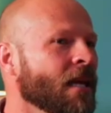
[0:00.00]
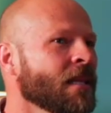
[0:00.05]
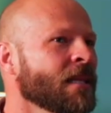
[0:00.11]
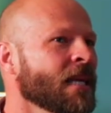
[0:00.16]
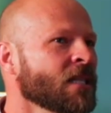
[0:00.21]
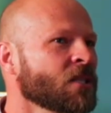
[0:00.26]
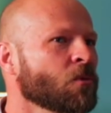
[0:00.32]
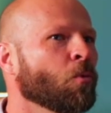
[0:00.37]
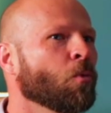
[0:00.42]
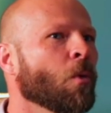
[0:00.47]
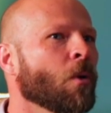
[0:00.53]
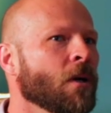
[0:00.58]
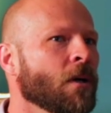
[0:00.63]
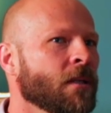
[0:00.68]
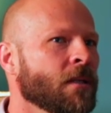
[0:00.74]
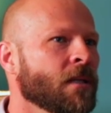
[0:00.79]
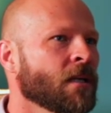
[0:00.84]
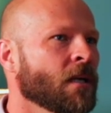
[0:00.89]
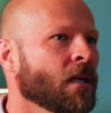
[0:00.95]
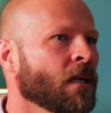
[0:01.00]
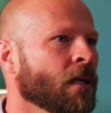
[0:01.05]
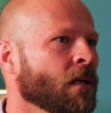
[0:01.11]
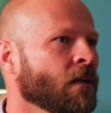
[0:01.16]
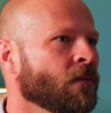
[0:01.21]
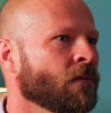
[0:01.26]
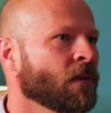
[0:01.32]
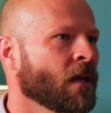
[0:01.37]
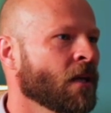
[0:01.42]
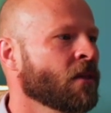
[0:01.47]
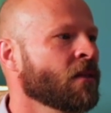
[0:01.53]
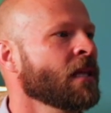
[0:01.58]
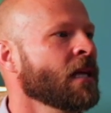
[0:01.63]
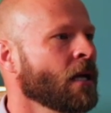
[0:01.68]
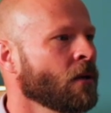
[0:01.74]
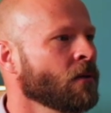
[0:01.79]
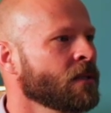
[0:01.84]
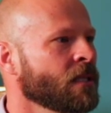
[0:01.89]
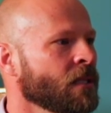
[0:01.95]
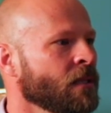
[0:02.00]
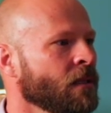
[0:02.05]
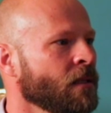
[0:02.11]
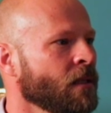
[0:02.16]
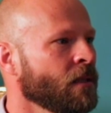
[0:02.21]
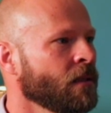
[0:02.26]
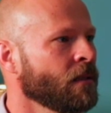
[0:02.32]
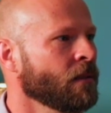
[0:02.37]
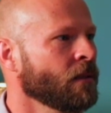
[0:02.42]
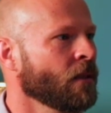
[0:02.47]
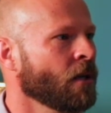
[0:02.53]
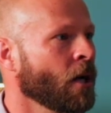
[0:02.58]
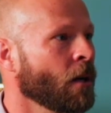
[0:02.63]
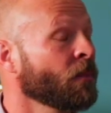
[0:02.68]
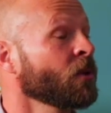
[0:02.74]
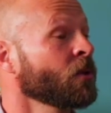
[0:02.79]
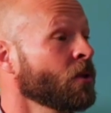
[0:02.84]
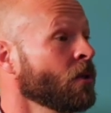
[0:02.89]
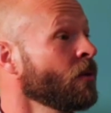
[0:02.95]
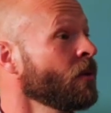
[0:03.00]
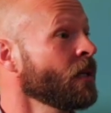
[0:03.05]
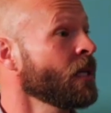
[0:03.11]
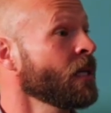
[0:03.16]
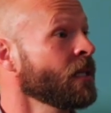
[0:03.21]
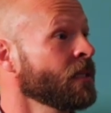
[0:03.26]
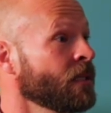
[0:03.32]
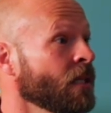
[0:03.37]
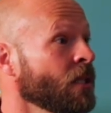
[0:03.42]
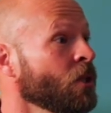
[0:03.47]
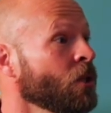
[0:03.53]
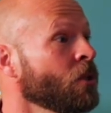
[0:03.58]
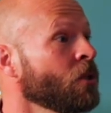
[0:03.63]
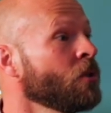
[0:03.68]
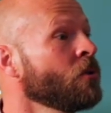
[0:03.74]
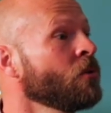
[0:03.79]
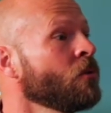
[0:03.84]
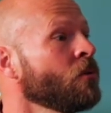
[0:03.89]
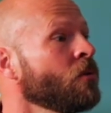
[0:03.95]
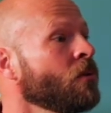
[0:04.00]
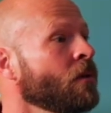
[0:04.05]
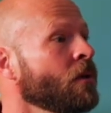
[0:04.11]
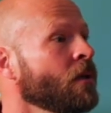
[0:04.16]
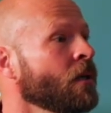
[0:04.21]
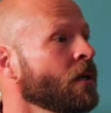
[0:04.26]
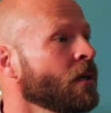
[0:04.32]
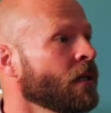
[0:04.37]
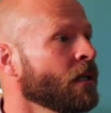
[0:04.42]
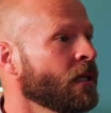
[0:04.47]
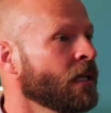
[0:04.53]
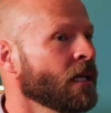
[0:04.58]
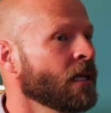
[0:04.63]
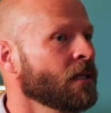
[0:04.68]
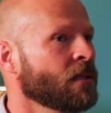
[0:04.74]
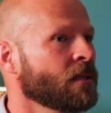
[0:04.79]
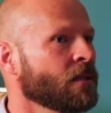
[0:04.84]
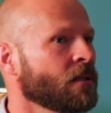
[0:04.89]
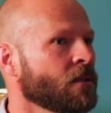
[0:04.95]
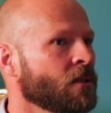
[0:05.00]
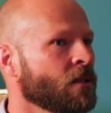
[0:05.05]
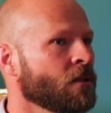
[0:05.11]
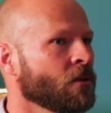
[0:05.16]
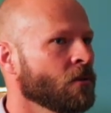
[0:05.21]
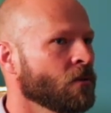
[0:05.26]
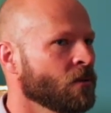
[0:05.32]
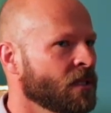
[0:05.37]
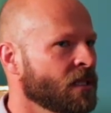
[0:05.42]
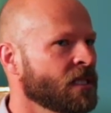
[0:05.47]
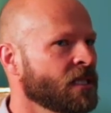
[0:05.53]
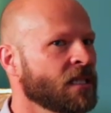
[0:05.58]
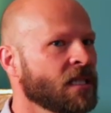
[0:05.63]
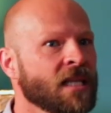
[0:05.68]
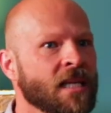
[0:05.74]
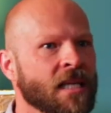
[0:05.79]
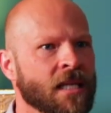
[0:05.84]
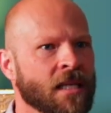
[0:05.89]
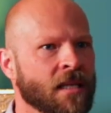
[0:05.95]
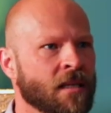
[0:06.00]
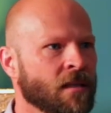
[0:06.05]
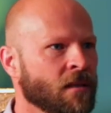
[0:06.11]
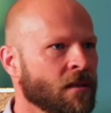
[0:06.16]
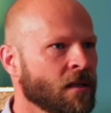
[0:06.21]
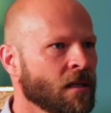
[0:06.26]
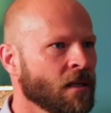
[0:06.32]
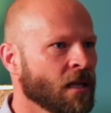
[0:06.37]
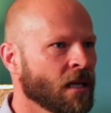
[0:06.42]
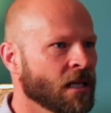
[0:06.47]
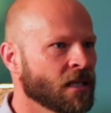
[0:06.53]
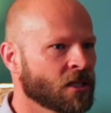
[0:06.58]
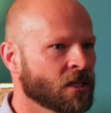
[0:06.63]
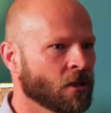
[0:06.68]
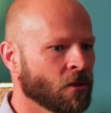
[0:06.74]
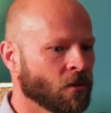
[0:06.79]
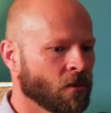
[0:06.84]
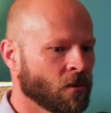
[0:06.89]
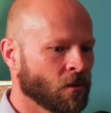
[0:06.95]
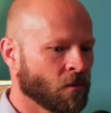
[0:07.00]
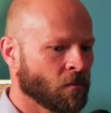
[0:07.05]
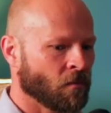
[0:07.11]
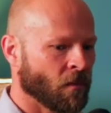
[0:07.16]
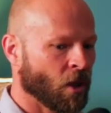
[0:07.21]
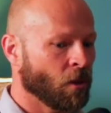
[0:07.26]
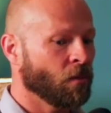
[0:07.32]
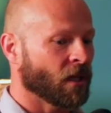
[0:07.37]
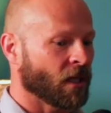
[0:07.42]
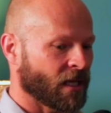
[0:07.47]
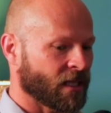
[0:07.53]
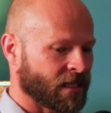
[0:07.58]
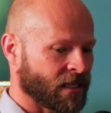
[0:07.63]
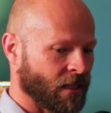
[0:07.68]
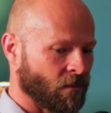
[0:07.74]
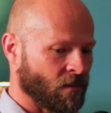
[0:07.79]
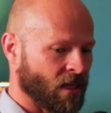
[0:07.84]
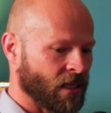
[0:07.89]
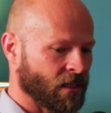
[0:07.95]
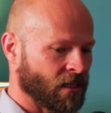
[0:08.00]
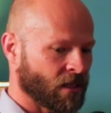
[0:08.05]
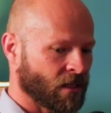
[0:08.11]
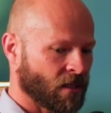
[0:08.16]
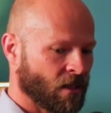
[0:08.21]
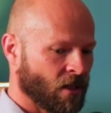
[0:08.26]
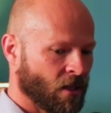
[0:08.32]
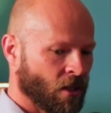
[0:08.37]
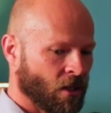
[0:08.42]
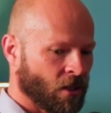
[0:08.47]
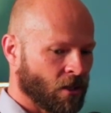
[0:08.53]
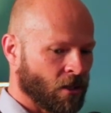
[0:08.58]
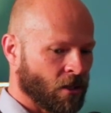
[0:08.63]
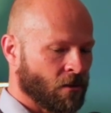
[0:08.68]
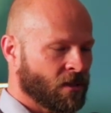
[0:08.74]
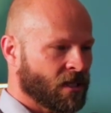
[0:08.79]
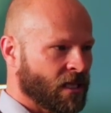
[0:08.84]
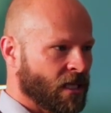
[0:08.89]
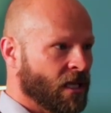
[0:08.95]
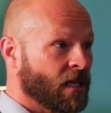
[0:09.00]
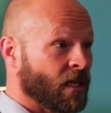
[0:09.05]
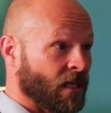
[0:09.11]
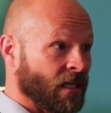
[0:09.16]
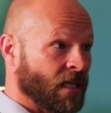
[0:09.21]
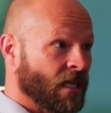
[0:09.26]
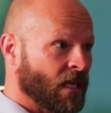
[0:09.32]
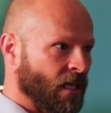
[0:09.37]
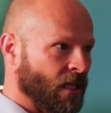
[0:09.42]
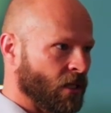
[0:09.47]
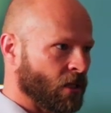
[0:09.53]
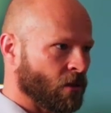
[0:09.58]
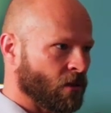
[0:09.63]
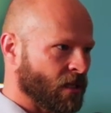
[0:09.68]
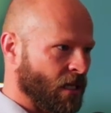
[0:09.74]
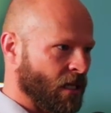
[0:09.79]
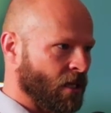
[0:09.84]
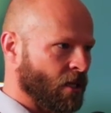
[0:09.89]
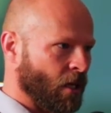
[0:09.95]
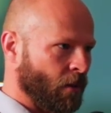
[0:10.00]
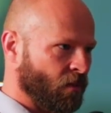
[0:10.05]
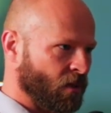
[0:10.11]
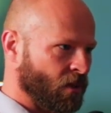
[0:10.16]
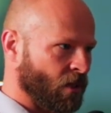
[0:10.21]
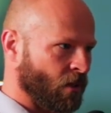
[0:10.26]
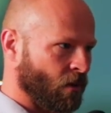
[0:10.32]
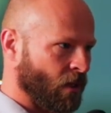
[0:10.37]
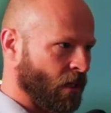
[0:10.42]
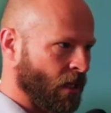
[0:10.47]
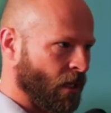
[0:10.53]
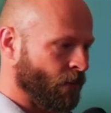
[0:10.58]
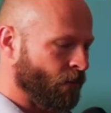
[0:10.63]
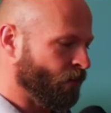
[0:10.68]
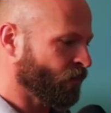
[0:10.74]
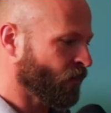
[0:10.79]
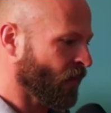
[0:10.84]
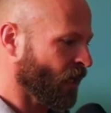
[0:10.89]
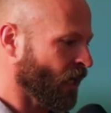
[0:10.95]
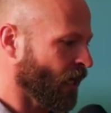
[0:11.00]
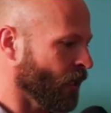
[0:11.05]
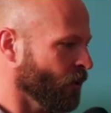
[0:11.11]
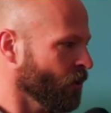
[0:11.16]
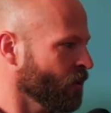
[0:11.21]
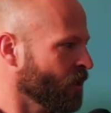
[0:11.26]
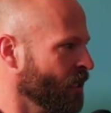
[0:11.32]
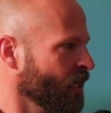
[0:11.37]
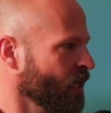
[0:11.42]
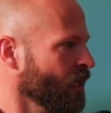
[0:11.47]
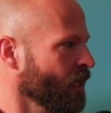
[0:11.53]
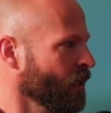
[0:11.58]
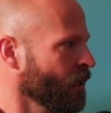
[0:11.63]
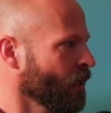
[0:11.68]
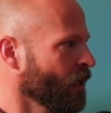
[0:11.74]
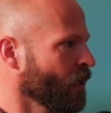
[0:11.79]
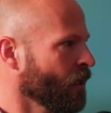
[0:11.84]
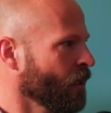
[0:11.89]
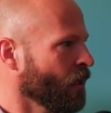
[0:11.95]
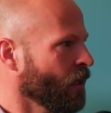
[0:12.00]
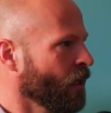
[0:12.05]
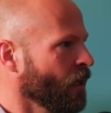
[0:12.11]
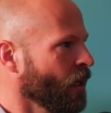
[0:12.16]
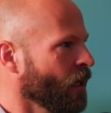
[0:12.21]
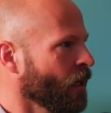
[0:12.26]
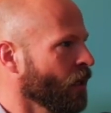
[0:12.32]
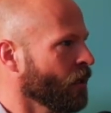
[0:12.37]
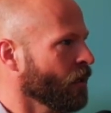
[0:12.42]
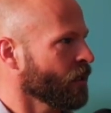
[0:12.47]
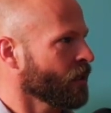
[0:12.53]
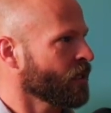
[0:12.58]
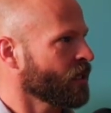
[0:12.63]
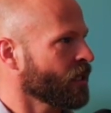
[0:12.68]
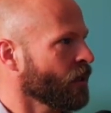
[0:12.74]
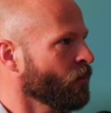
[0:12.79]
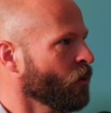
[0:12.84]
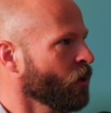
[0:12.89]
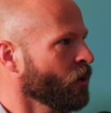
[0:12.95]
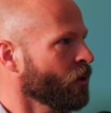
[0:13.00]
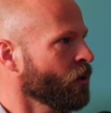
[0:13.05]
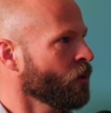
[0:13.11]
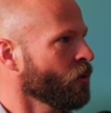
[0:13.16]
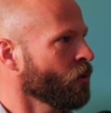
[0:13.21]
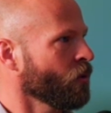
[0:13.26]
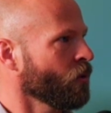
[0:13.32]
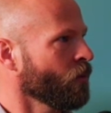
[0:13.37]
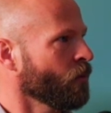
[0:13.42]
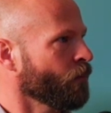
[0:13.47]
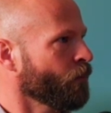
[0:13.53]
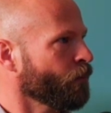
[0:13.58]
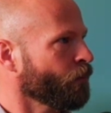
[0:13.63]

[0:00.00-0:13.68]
and that's one of a thousand opportunities Uh-oh. that you get to see. And so mobilizing means you see a need, you see an opportunity, and you see uh, someone who